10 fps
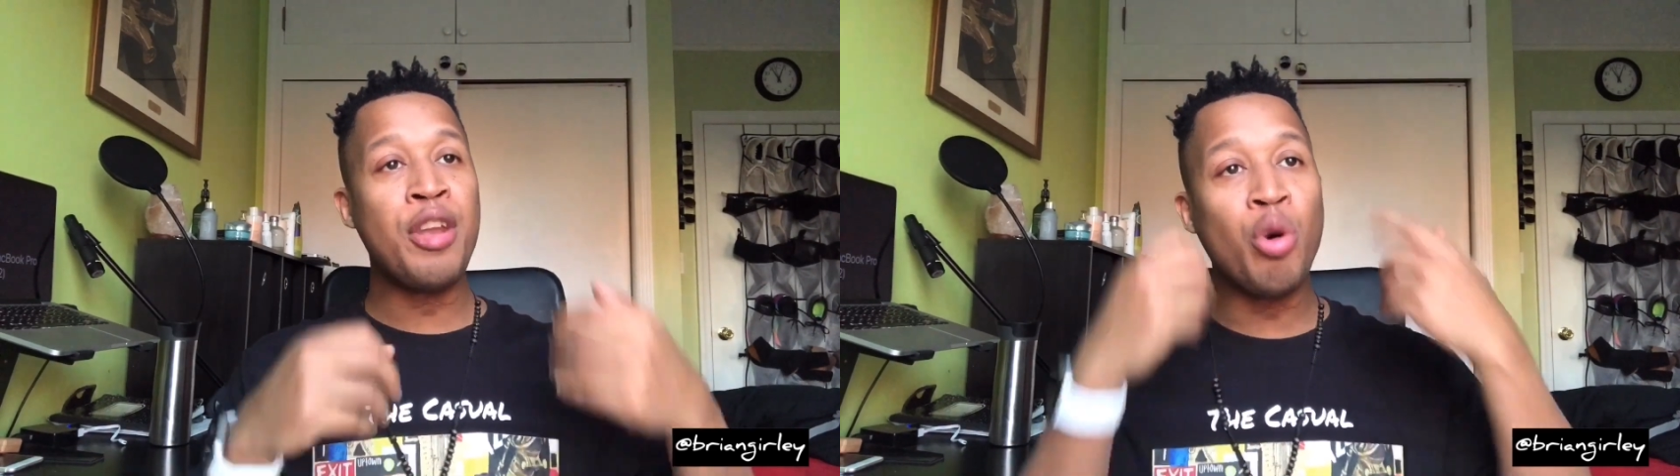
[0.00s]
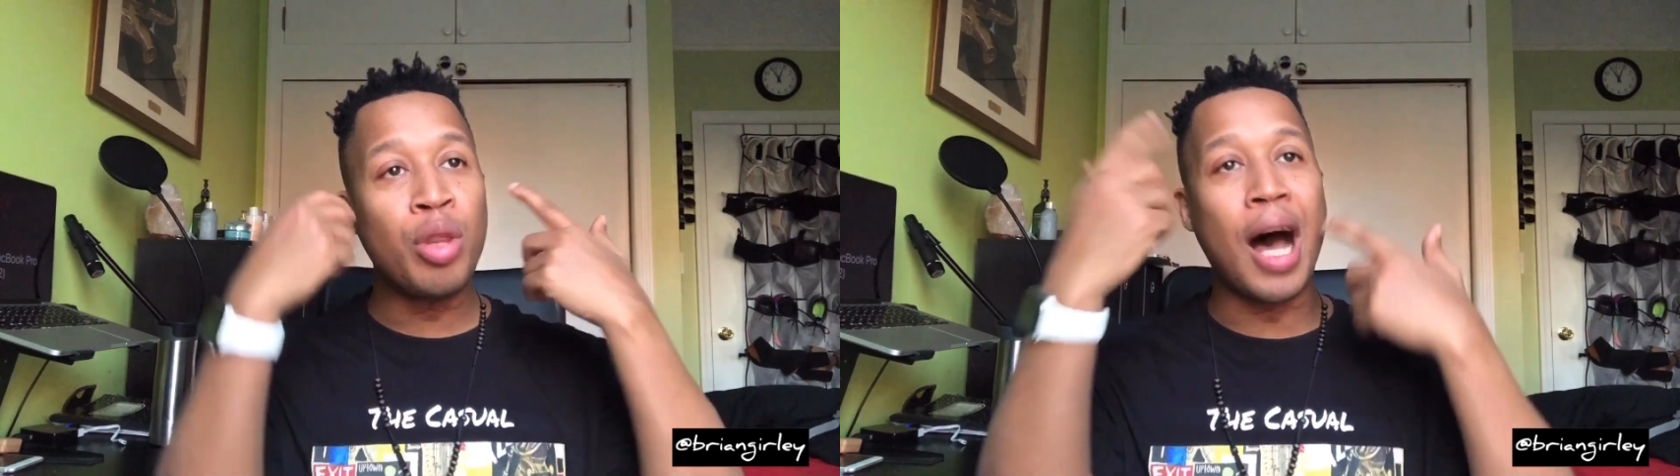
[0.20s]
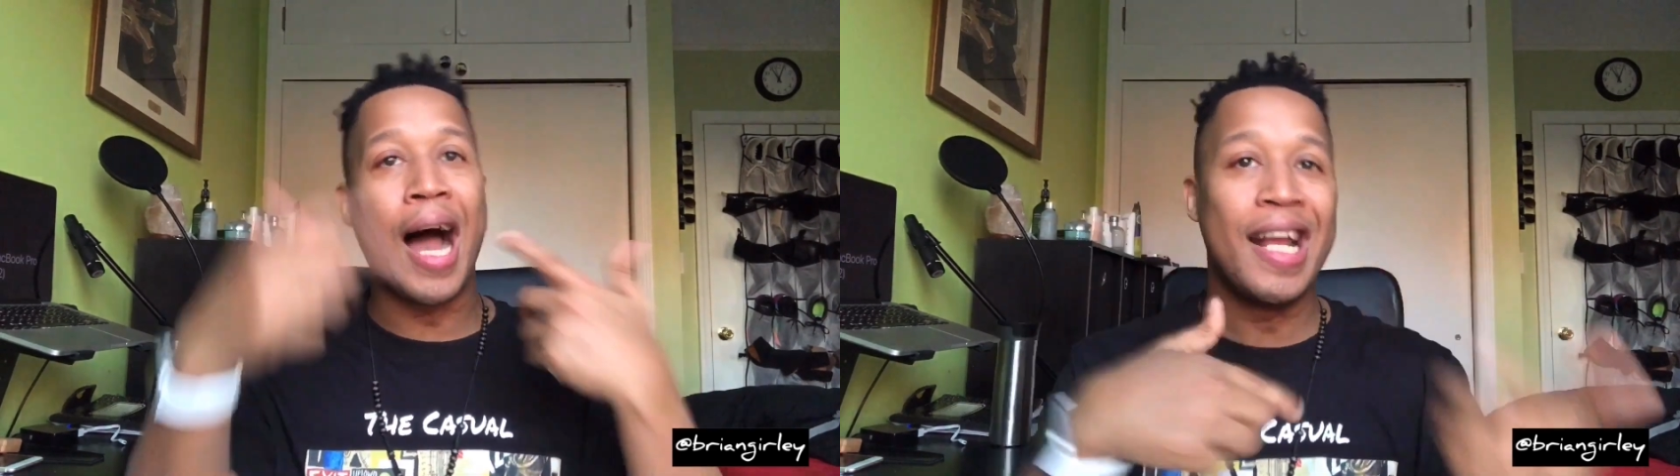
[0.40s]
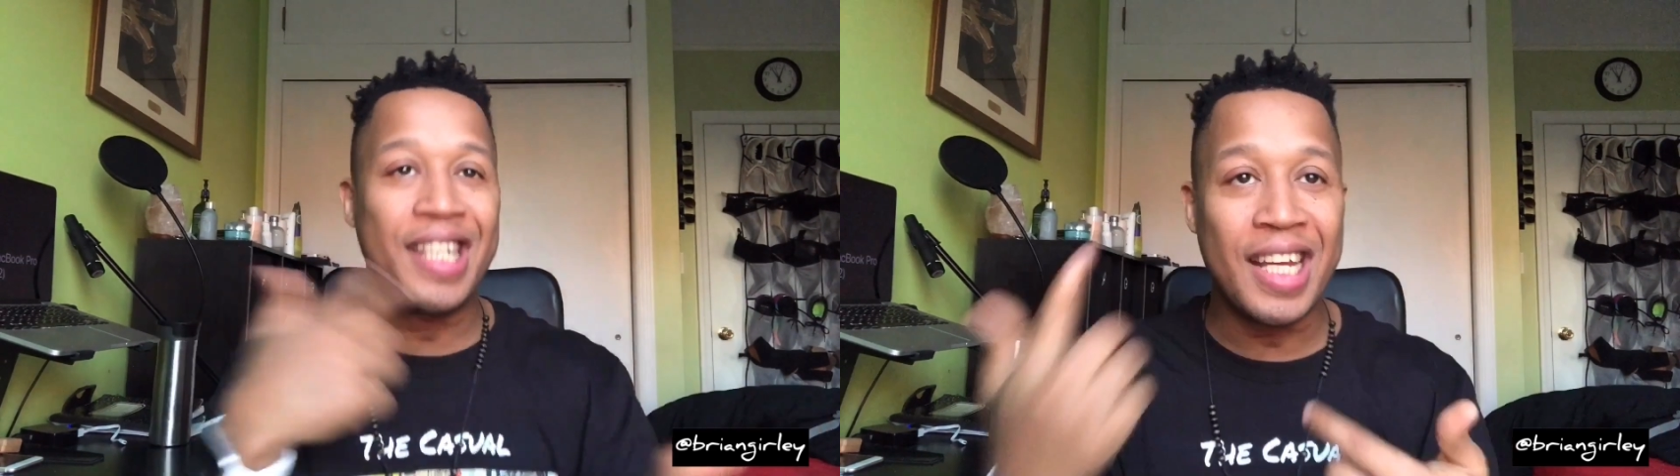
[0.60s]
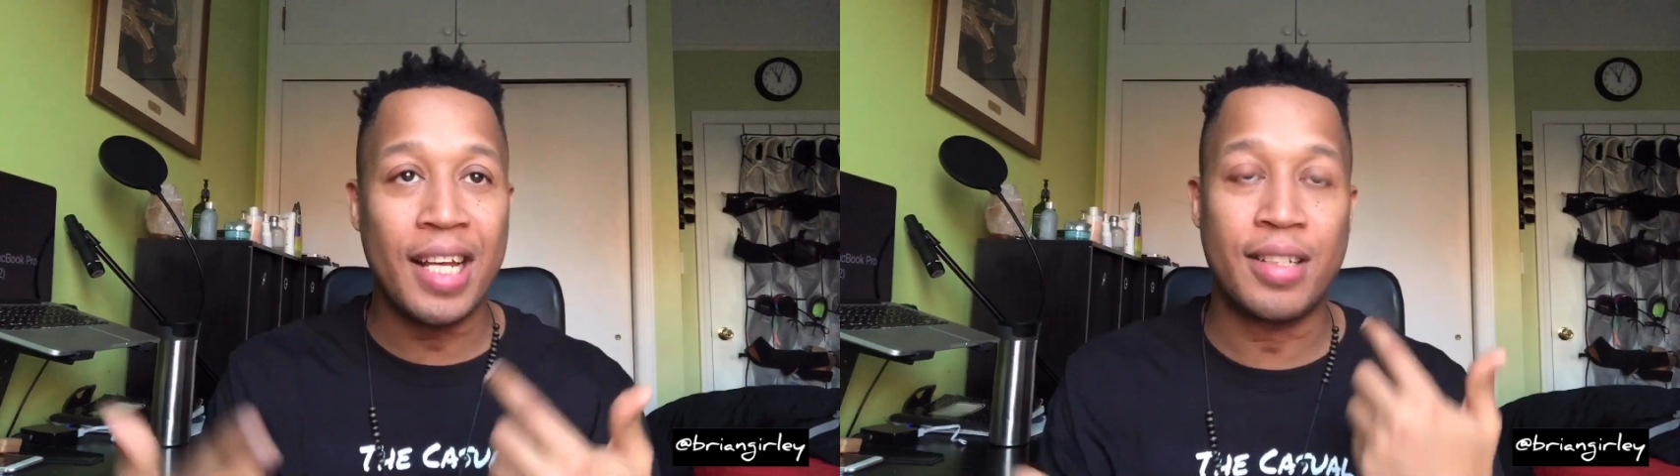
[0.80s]
know the
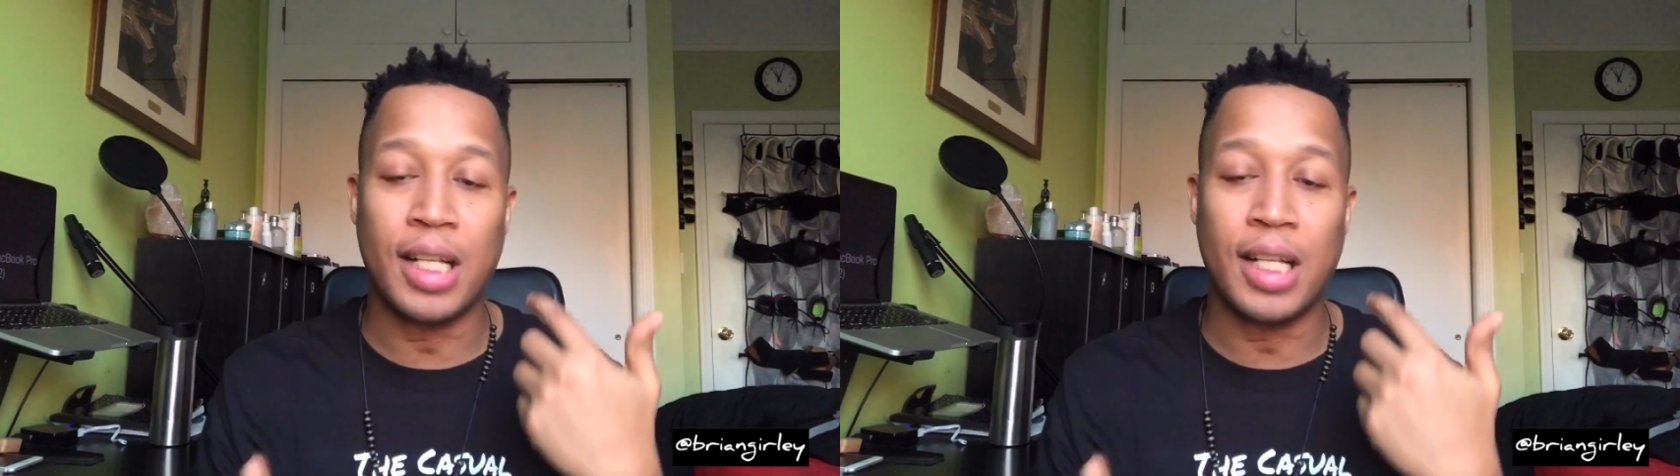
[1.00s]
idea is